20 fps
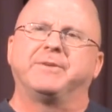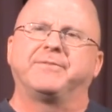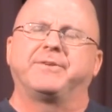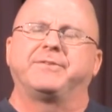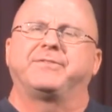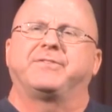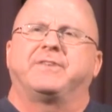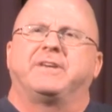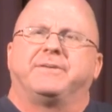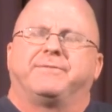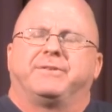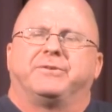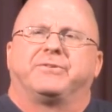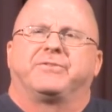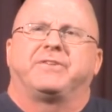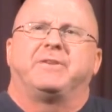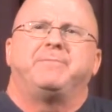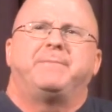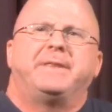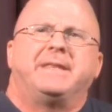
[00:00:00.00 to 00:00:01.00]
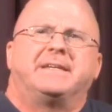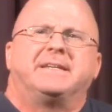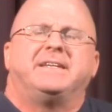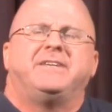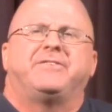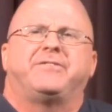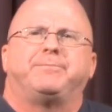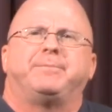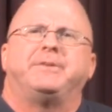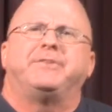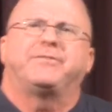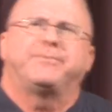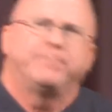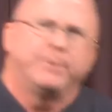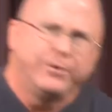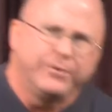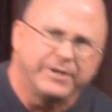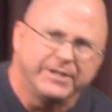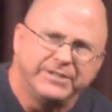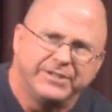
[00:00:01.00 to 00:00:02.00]
If there's something that needs to be
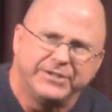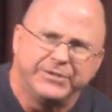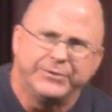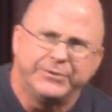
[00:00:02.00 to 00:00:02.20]
spoken